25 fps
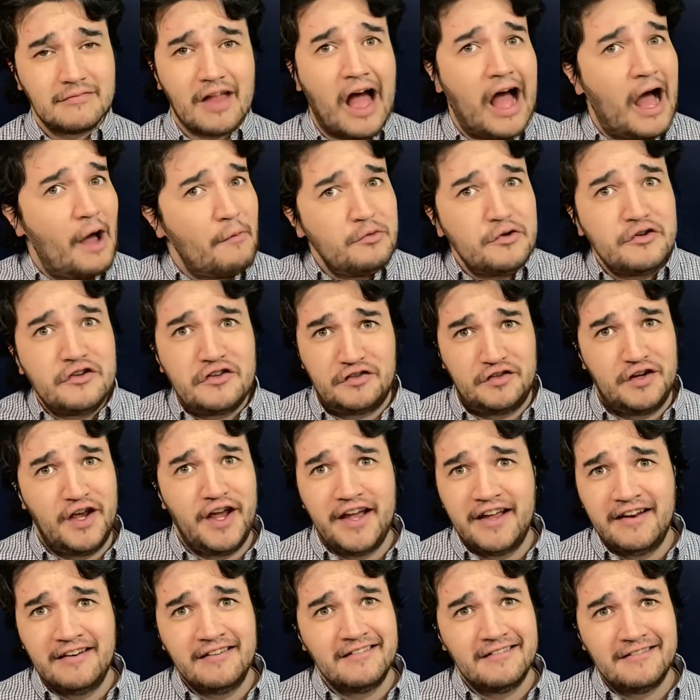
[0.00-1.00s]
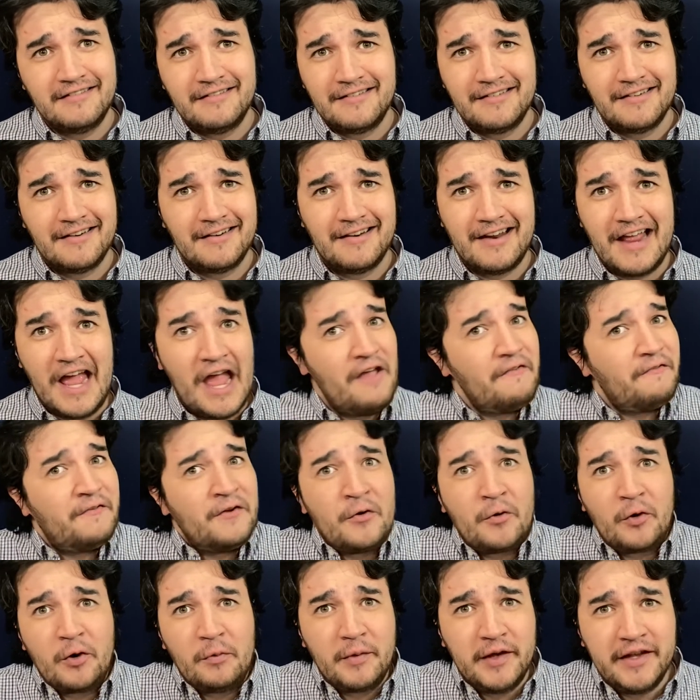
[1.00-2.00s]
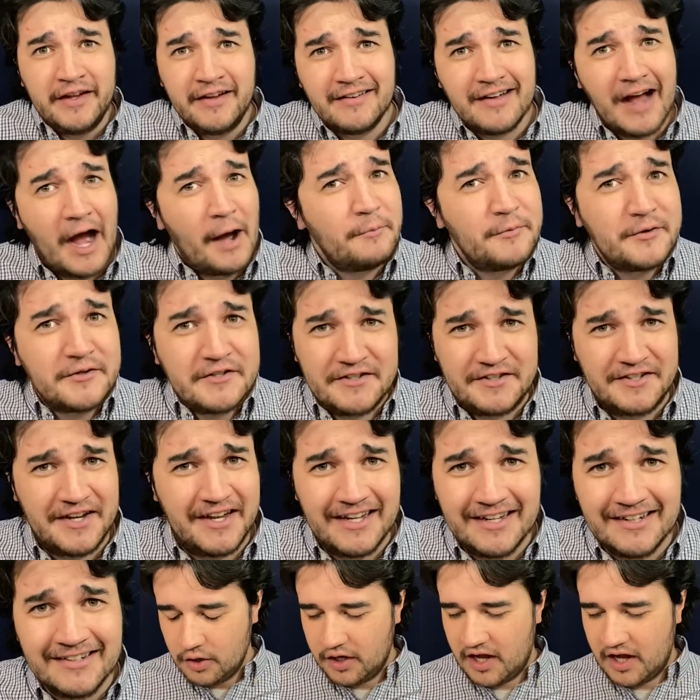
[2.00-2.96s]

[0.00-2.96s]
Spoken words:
I'm just saying, if it were me, I'm just saying.